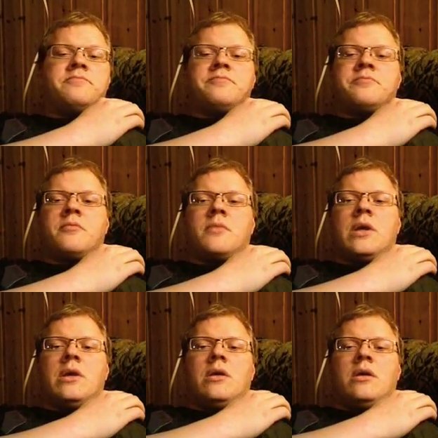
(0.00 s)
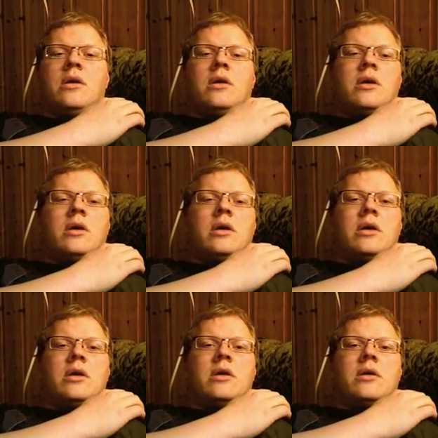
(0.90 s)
[no speech]